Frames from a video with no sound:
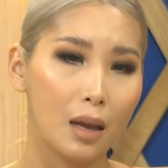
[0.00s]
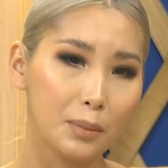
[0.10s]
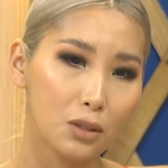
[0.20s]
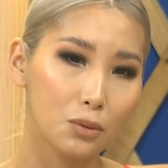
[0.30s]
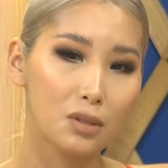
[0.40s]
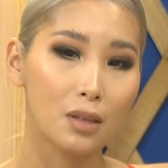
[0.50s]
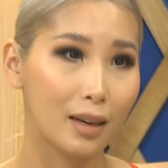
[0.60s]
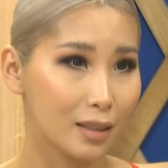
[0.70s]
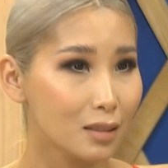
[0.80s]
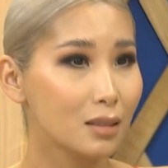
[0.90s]
I mean, it was
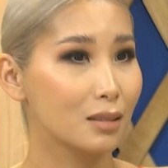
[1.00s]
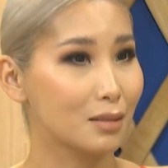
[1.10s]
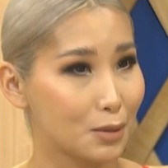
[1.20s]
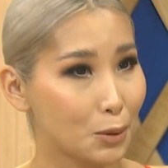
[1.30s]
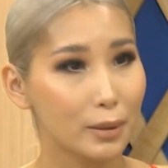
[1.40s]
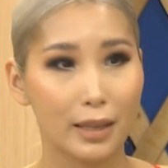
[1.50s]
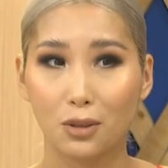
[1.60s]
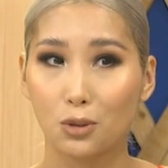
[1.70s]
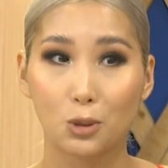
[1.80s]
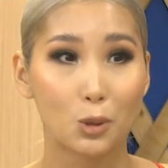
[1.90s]
nice. There were like
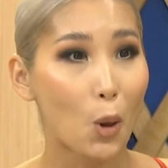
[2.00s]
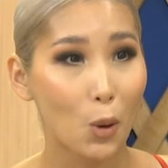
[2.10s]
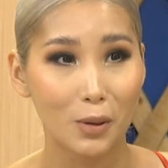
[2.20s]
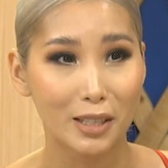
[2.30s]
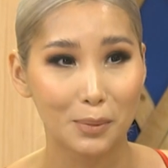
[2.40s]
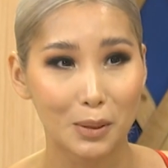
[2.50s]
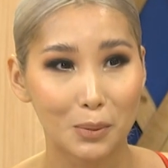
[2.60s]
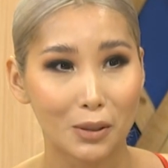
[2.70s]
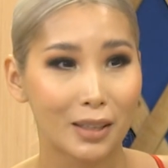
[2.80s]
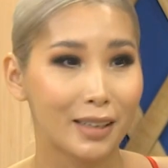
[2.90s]
so many
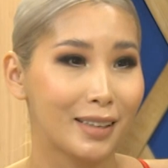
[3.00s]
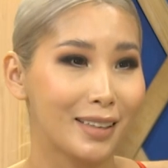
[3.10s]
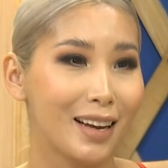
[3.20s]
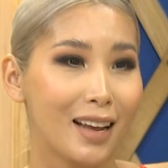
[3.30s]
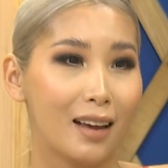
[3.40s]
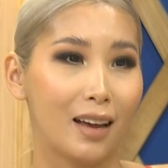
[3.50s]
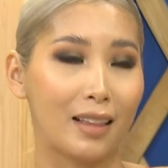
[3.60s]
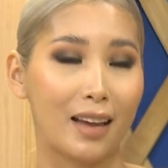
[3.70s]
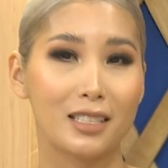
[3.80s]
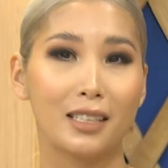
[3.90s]
people there, and
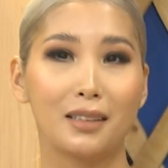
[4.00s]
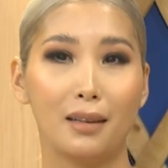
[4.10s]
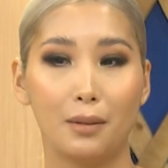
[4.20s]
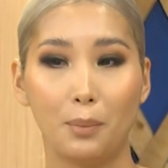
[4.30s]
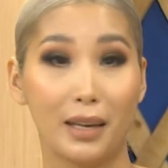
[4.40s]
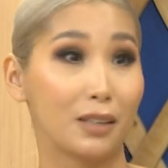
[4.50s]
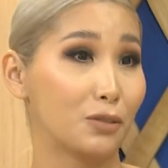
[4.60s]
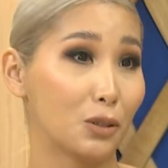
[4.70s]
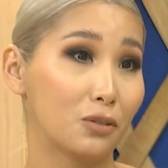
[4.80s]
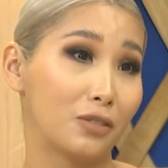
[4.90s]
I actually did make a
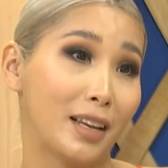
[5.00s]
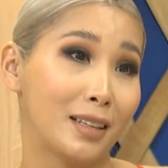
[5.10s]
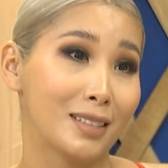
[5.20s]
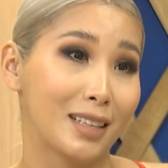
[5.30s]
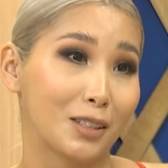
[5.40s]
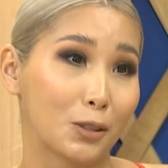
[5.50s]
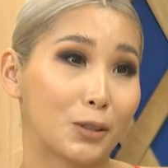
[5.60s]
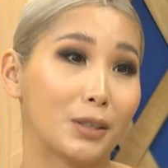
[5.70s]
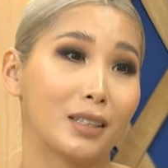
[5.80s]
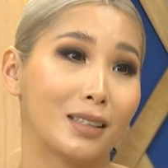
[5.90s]
few friends. Like the
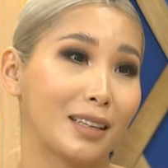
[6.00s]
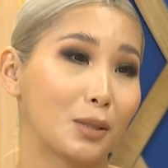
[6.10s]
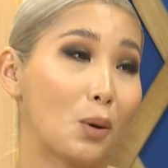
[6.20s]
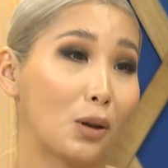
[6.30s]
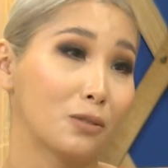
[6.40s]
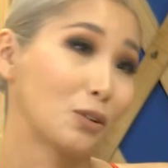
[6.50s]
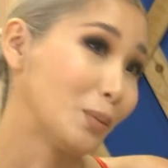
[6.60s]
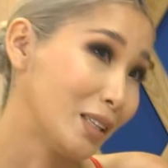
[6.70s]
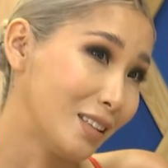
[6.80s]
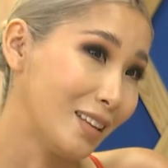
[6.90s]
girl, like the model from
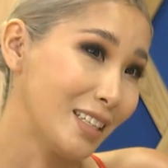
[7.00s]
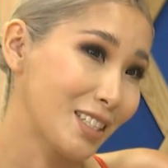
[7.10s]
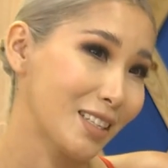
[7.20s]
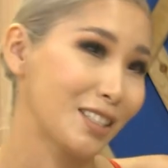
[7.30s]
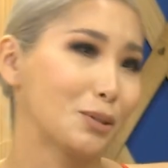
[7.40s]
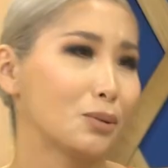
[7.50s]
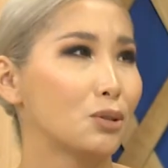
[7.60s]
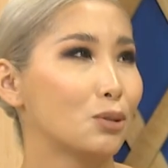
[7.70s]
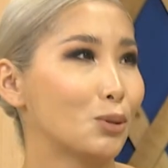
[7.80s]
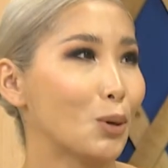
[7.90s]
Indonesia, she was
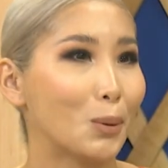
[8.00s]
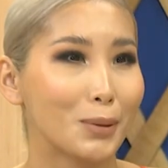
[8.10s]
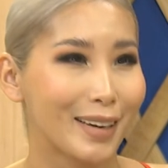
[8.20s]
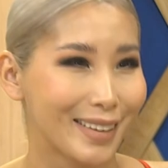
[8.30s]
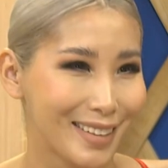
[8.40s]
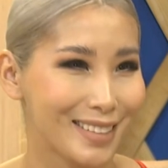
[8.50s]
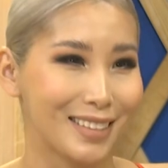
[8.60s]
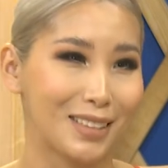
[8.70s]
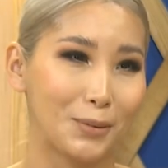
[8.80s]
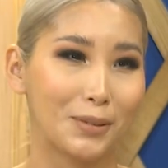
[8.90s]
so nice,
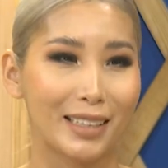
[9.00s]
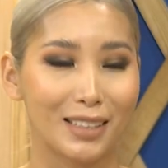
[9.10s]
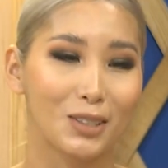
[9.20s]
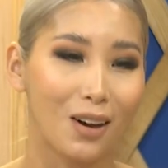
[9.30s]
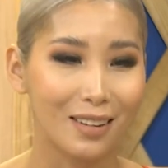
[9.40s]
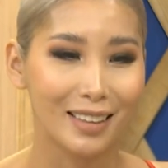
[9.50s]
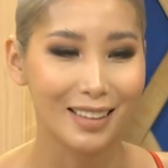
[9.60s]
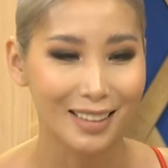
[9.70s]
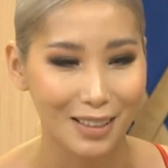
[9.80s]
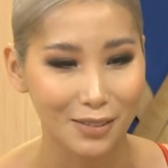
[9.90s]
and then we were like
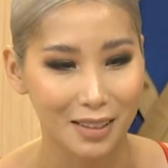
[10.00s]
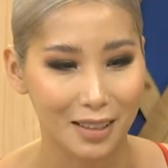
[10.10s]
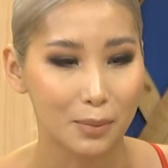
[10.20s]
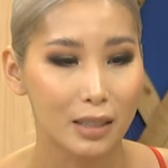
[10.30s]
talking and everything.